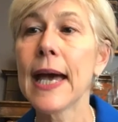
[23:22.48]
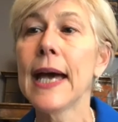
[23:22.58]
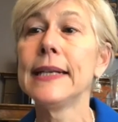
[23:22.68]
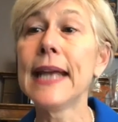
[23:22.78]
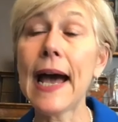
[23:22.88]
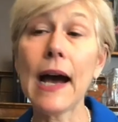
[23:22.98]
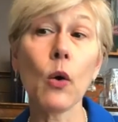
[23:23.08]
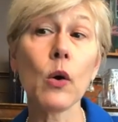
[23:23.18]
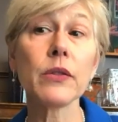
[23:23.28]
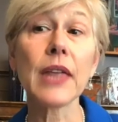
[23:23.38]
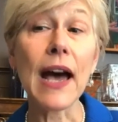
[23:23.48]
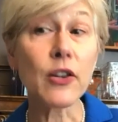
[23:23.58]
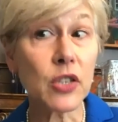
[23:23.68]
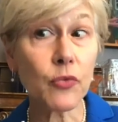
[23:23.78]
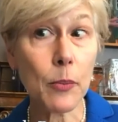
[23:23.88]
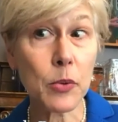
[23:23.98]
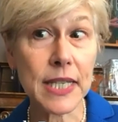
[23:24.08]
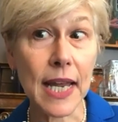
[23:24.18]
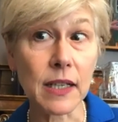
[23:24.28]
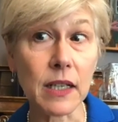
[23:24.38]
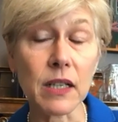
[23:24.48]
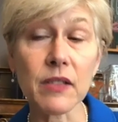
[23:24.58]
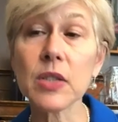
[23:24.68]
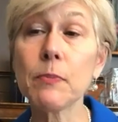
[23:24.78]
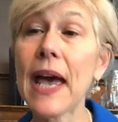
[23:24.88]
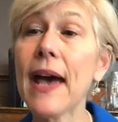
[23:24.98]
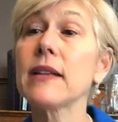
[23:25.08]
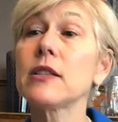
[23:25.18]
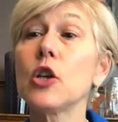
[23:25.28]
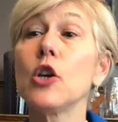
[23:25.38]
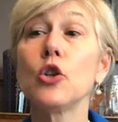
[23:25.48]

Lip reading: Now, the House of Representatives passed